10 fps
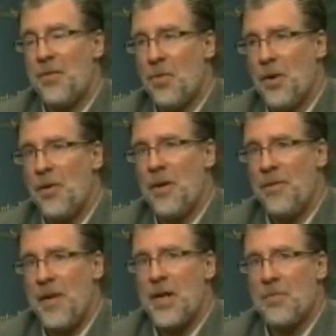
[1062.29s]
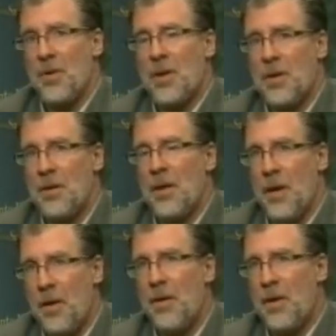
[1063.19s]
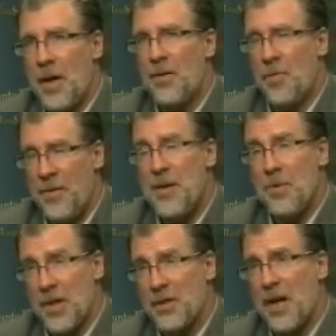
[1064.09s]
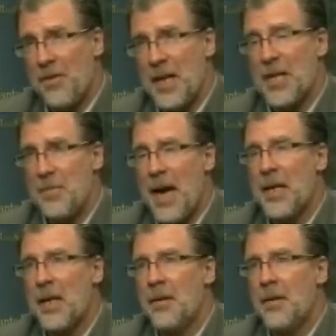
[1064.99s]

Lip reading: Twitter and Facebook. Facebook has definitely expanded.